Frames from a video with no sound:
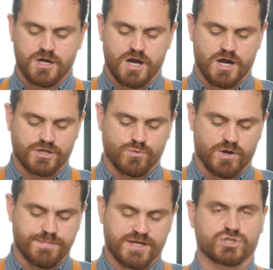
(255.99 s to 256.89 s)
uh, you
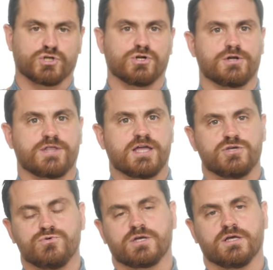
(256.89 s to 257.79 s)
want to make sure that
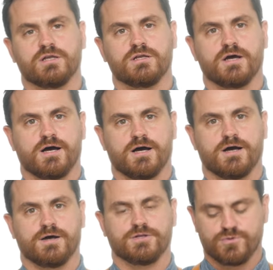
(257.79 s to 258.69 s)
you can
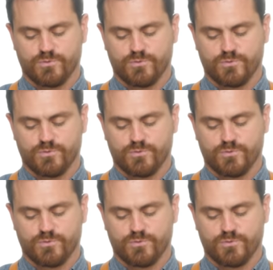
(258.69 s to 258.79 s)
uh,